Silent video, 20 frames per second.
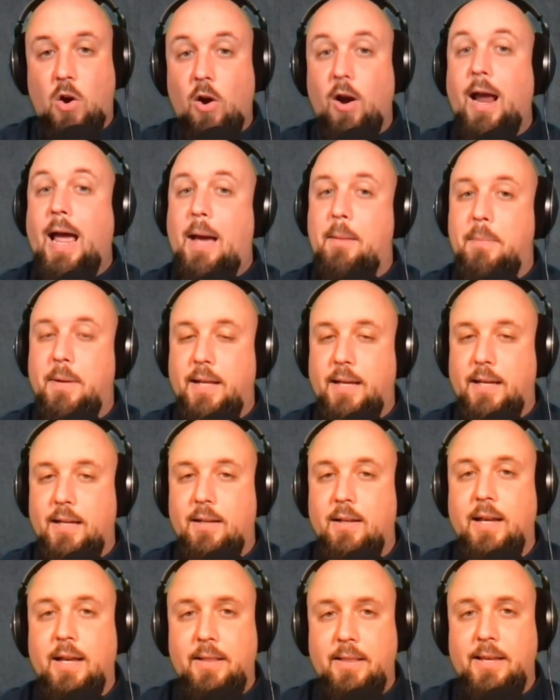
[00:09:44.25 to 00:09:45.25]
are happening
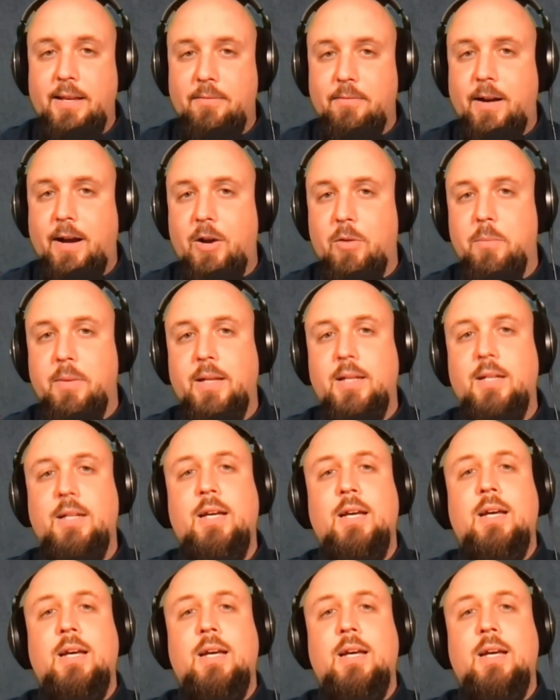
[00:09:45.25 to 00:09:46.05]
in the environment.